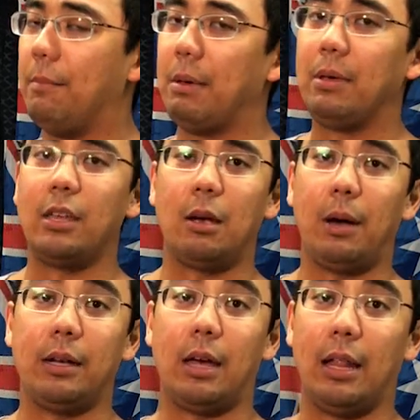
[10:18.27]
maybe think
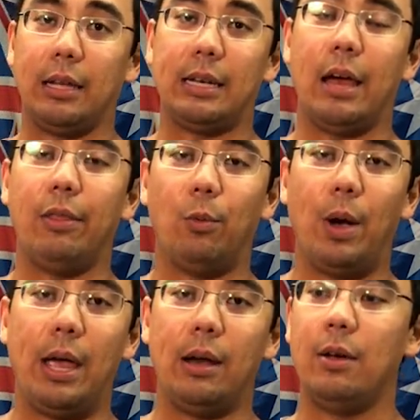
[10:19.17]
about dialing down the
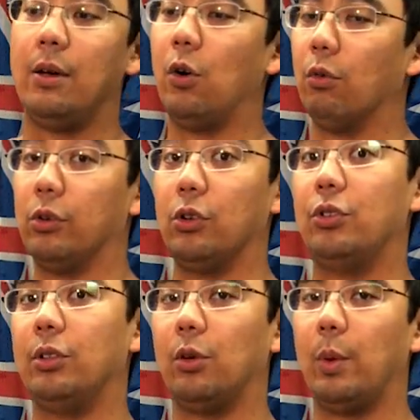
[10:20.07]
weight or
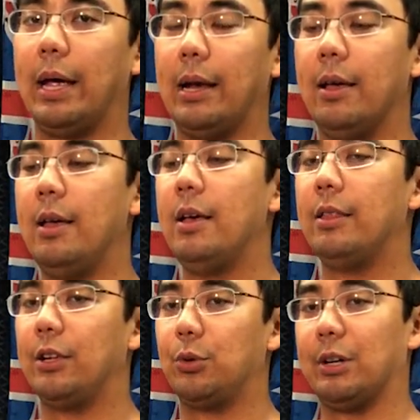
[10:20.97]
reducing the weight
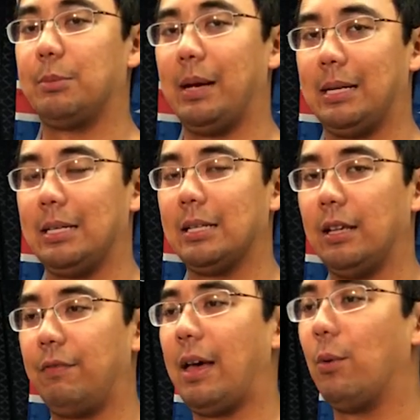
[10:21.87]
that you're expecting to
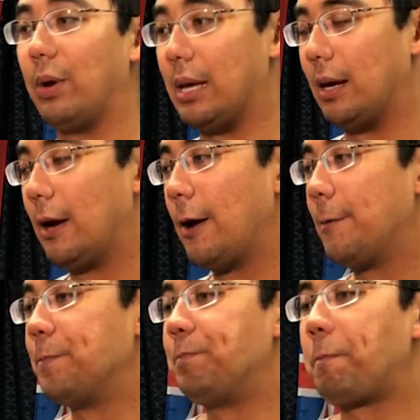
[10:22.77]
lift that week.
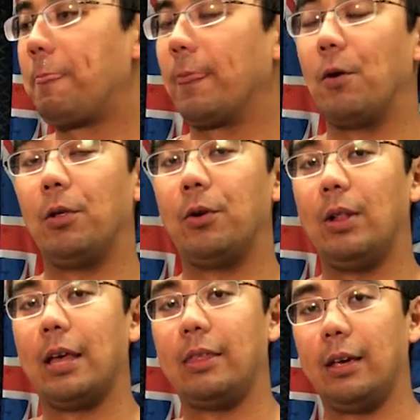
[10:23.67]
All in
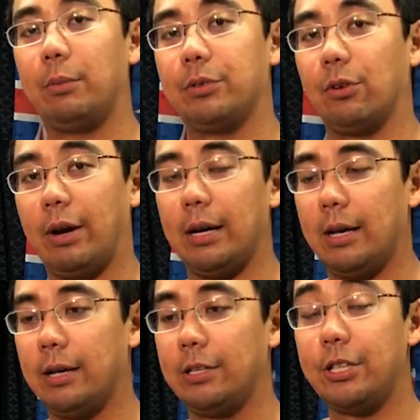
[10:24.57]
all, I think it was a great
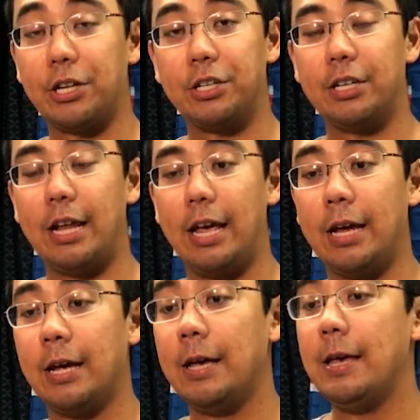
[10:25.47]
session
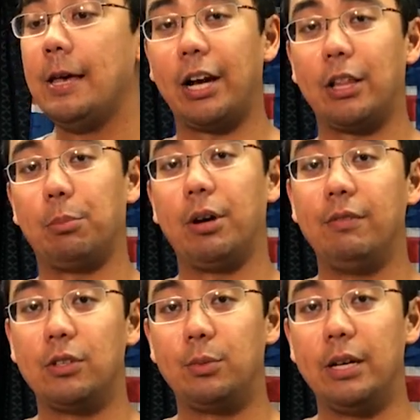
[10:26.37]
today. Check out the
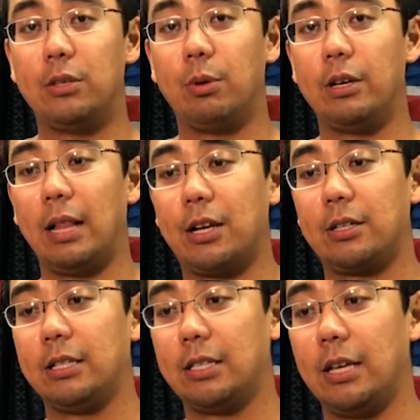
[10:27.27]
previous weeks where you'll
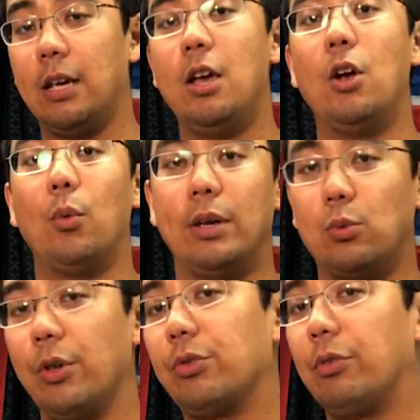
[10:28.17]
actually see
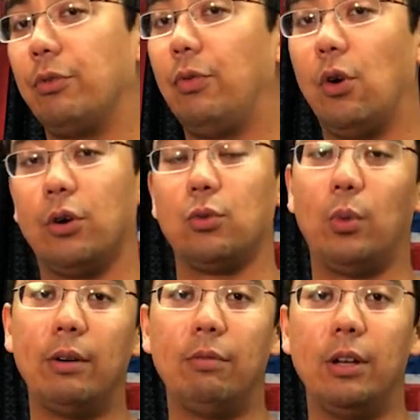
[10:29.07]
weeks 1 through 4 is
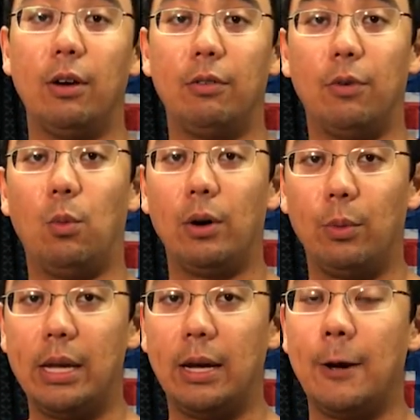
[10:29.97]
one video for
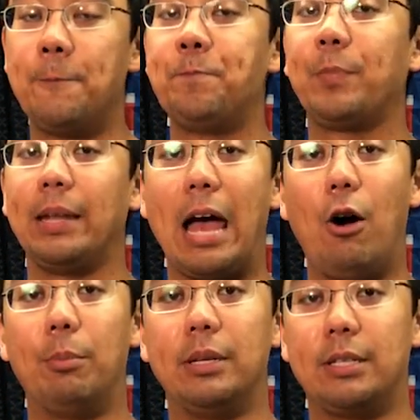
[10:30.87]
1 week.
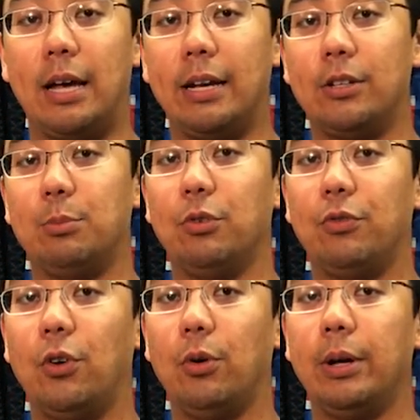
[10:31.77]
Now I'll be starting to move
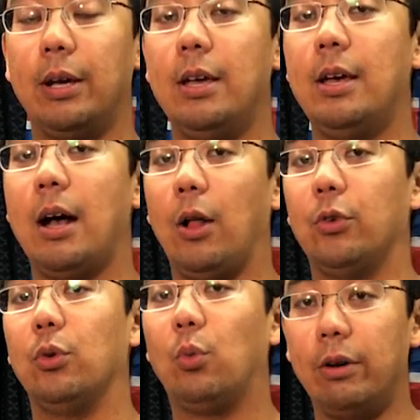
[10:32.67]
forward. I'll
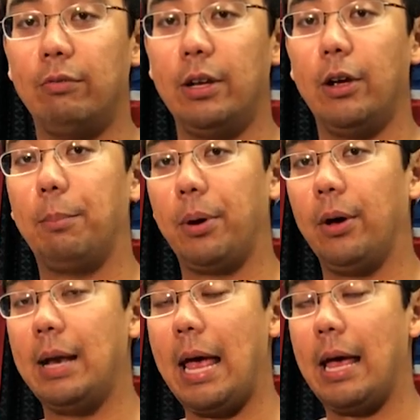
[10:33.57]
do 1 video
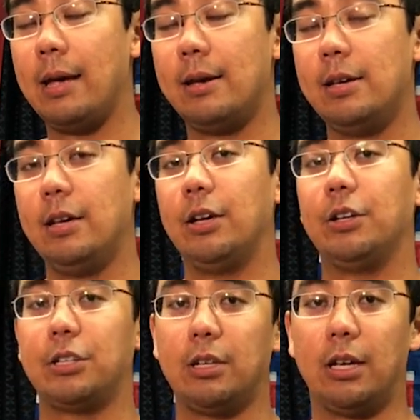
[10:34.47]
per day
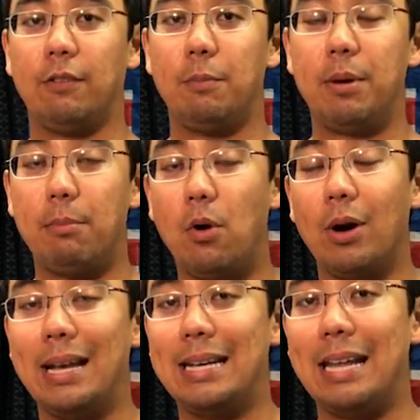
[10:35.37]
just to give a bit
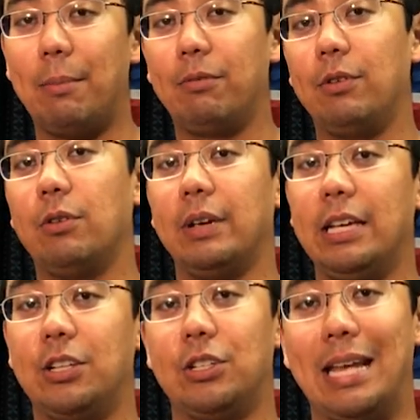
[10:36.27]
more in-depth view of
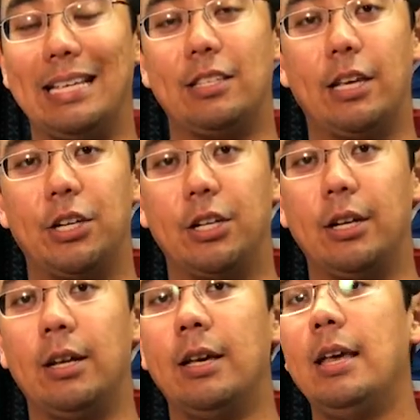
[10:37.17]
each day's
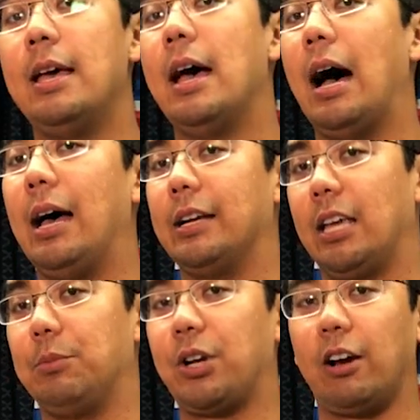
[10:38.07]
session and
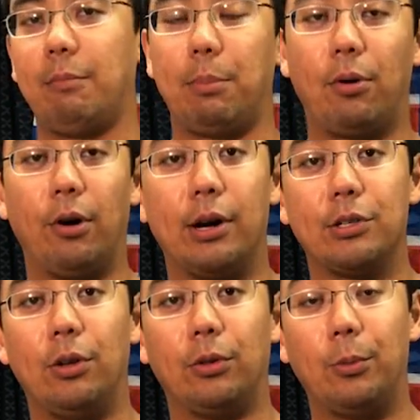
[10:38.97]
keep track of my
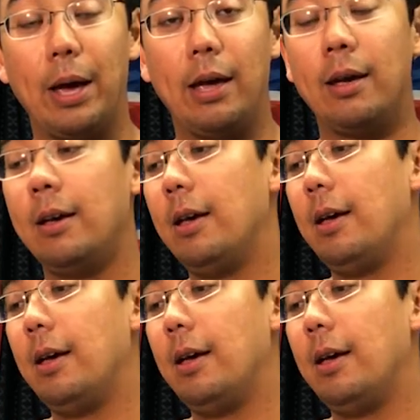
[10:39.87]
progress along the way.